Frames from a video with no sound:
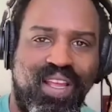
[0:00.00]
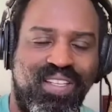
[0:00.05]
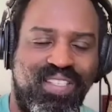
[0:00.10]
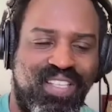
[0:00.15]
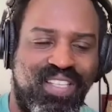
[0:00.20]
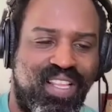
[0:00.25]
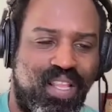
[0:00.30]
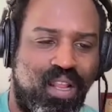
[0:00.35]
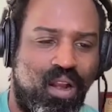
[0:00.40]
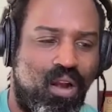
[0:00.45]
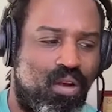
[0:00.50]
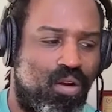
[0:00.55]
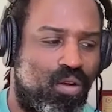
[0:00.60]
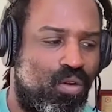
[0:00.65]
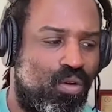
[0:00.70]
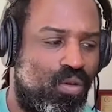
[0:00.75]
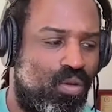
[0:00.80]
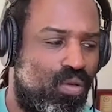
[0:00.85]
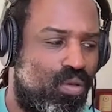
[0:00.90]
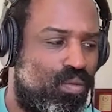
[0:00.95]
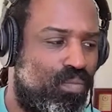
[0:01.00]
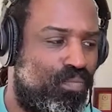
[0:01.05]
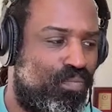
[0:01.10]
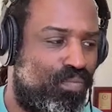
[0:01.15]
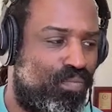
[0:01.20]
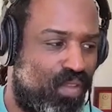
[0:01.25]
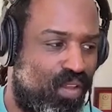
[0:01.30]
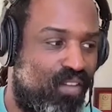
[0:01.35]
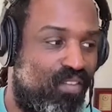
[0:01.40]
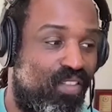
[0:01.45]
I said, the article,
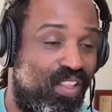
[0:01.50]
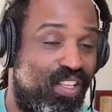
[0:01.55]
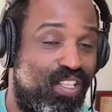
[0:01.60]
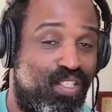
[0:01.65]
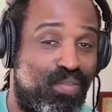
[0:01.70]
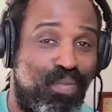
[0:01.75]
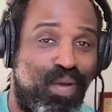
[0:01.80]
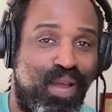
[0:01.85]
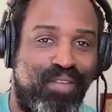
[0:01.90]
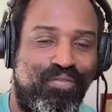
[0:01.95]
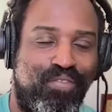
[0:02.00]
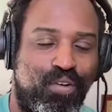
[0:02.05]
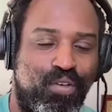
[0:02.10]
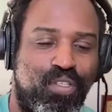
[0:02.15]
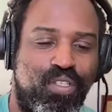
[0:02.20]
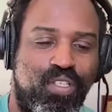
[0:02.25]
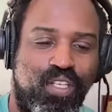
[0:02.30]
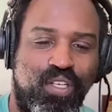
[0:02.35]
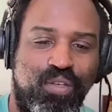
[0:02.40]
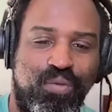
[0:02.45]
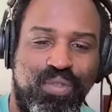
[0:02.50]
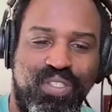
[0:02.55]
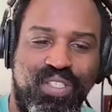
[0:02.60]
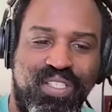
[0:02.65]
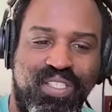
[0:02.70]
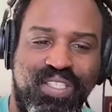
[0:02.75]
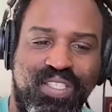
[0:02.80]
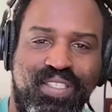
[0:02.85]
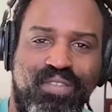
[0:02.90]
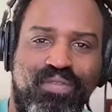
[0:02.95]
at least my first year, was the
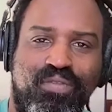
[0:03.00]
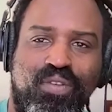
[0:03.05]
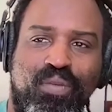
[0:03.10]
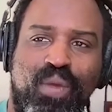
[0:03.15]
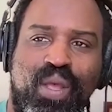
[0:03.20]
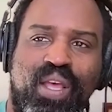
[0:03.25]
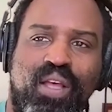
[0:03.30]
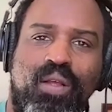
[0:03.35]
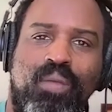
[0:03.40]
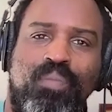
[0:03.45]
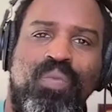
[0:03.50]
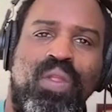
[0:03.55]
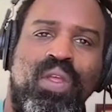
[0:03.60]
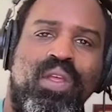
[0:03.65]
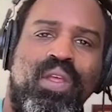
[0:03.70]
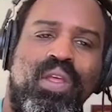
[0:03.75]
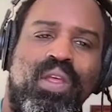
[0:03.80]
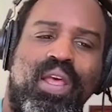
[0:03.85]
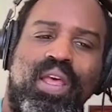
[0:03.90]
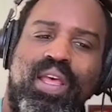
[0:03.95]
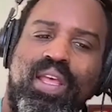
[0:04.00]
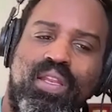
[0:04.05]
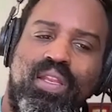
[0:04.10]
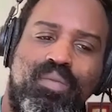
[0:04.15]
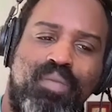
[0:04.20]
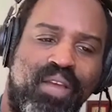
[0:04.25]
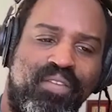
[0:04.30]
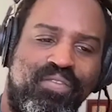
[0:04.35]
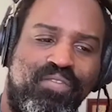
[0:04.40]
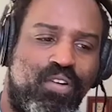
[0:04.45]
season from hell. In
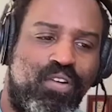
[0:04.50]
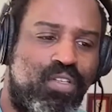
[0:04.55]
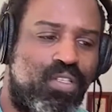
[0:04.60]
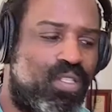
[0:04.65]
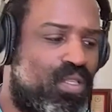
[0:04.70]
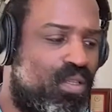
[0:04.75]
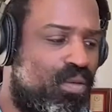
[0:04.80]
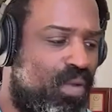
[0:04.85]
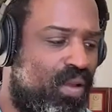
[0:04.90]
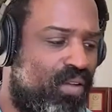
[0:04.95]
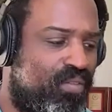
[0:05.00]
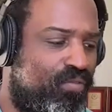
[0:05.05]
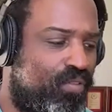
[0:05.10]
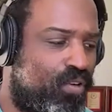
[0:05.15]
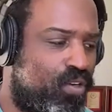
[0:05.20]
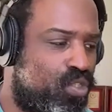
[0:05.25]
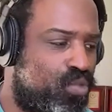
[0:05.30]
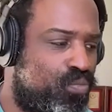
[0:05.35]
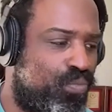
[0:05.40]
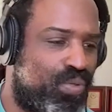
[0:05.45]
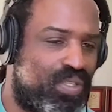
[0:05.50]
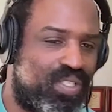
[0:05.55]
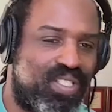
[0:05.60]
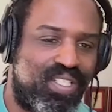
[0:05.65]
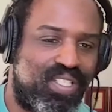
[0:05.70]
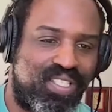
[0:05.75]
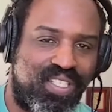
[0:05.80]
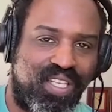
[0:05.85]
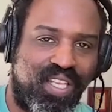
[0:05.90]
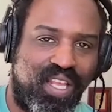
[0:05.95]
my first
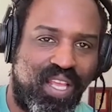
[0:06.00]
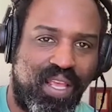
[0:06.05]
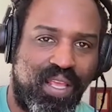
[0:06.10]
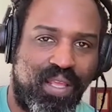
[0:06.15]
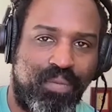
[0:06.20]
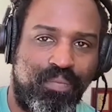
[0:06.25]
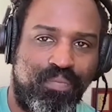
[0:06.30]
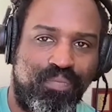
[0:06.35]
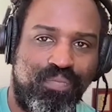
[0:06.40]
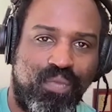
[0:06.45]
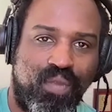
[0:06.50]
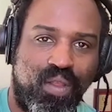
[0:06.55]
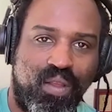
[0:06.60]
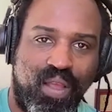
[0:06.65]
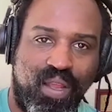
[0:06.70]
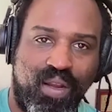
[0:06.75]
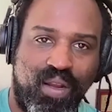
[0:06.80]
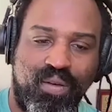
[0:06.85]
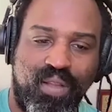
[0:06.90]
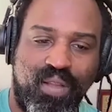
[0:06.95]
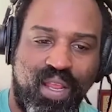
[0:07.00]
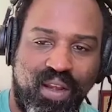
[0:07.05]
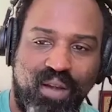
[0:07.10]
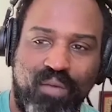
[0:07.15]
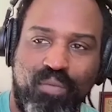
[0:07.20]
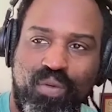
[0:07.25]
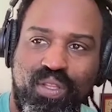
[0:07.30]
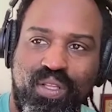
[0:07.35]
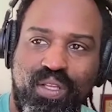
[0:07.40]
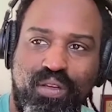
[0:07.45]
preseason game, I had
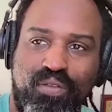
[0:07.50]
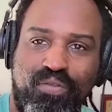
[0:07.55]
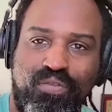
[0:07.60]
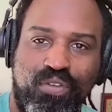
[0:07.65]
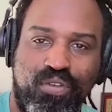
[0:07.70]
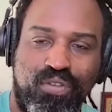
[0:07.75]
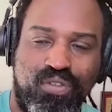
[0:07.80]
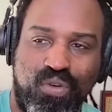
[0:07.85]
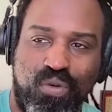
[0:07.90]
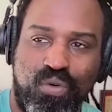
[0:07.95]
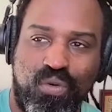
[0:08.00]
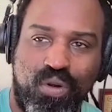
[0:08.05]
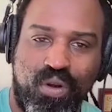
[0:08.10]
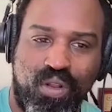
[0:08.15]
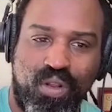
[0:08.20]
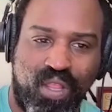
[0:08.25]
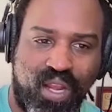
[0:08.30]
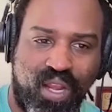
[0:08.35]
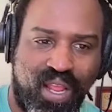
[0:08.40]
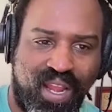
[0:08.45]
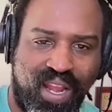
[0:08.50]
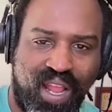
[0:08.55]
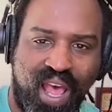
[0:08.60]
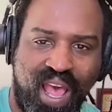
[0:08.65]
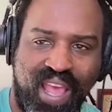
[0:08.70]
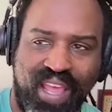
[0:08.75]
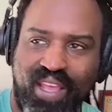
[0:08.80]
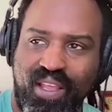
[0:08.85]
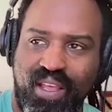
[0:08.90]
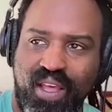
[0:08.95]
a really good first quarter, and then
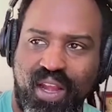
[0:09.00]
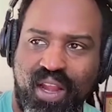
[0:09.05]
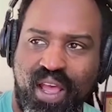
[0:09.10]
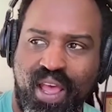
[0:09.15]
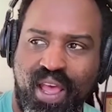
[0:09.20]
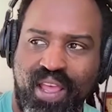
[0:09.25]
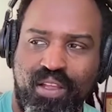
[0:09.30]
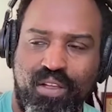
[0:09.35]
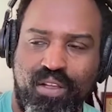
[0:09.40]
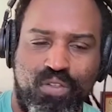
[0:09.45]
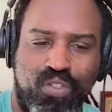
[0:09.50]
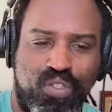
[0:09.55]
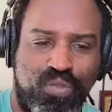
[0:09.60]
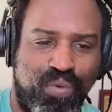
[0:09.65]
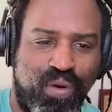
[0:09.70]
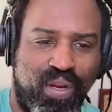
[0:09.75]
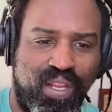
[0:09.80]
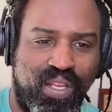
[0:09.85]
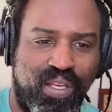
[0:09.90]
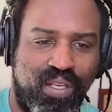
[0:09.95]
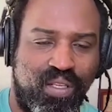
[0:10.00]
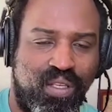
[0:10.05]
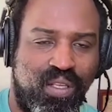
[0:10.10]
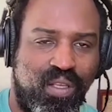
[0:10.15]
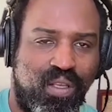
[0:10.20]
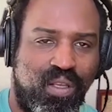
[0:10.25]
I got a high ankle sprain